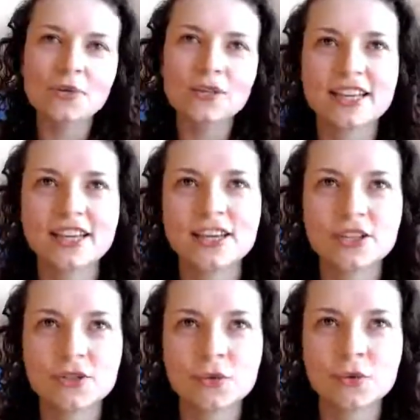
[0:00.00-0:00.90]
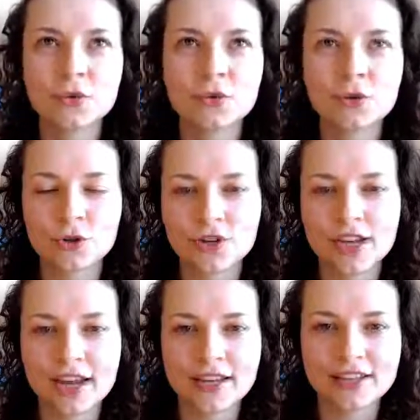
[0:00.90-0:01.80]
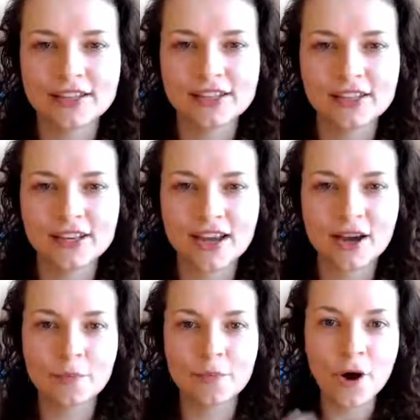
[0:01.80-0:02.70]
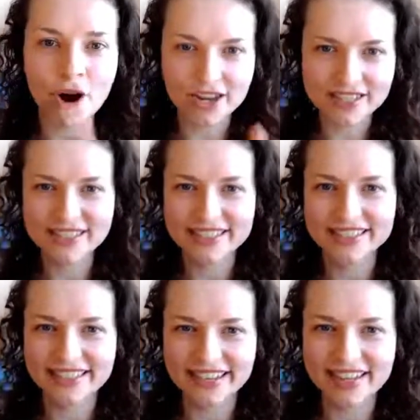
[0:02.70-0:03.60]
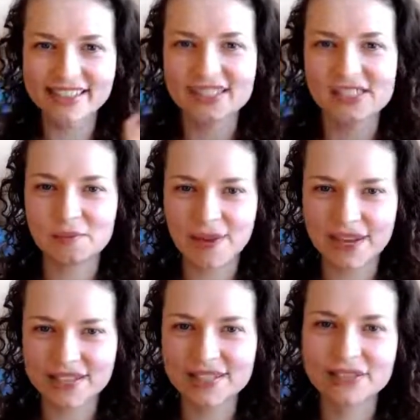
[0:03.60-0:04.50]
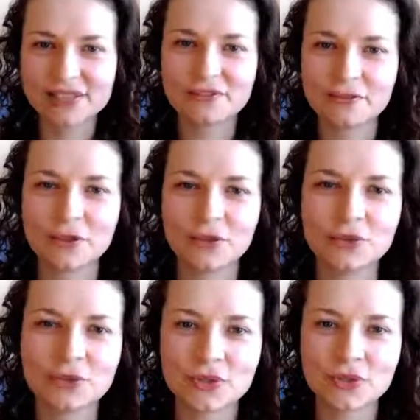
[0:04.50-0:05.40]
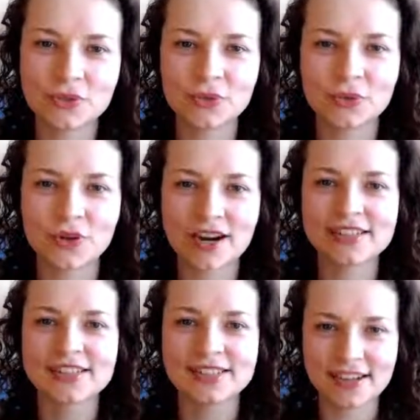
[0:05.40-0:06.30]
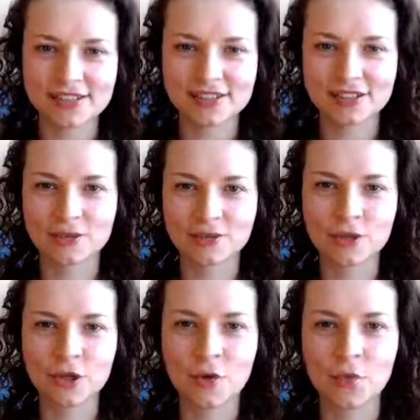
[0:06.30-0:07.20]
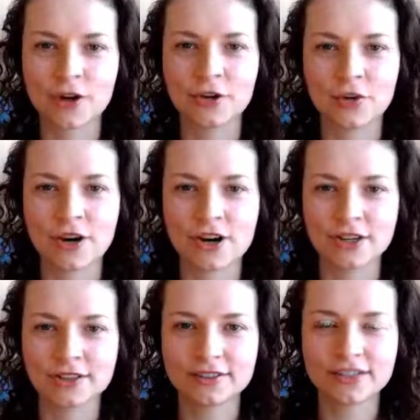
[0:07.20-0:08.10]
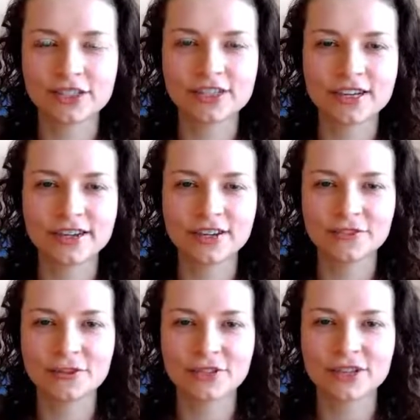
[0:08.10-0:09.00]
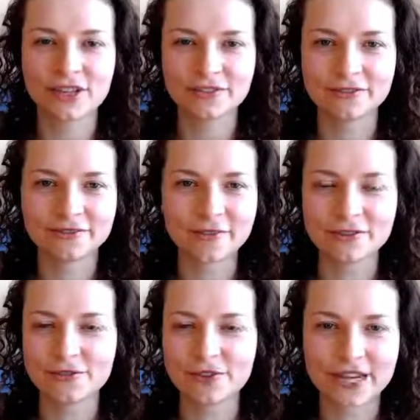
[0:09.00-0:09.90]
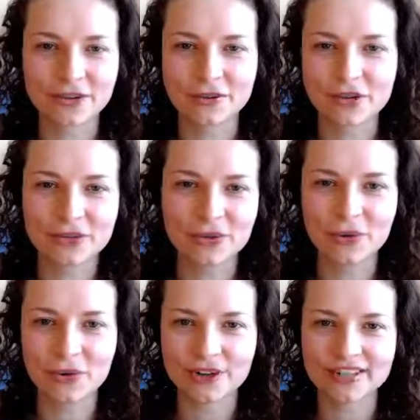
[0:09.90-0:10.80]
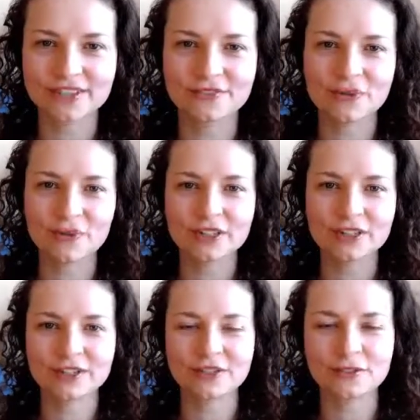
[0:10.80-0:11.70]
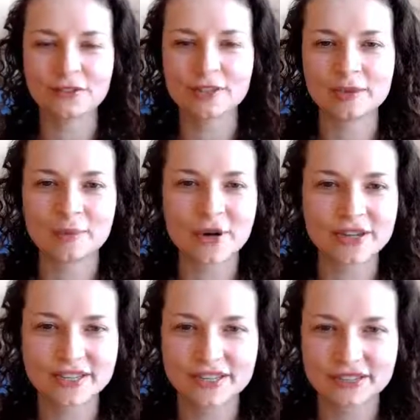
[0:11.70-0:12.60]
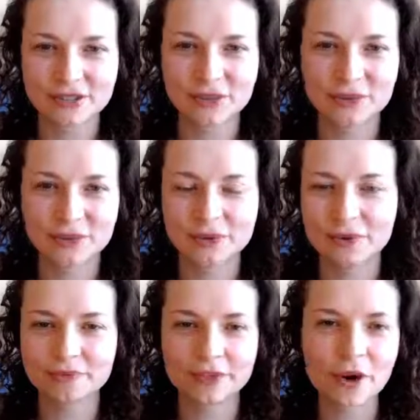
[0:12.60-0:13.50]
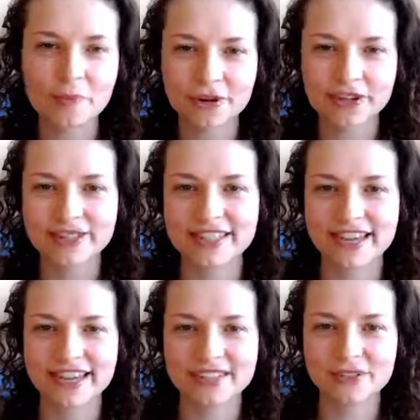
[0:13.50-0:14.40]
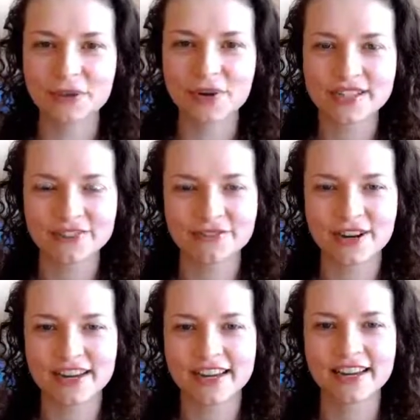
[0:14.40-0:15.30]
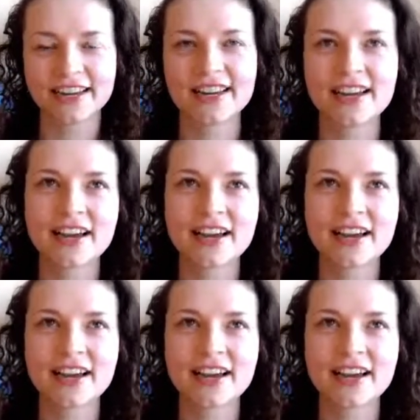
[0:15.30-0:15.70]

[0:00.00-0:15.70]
say to create a pause and a space for you to assess, where you are. Just kind of give yourself a rating or a score, if you will, if you respond to numbers and quantifying,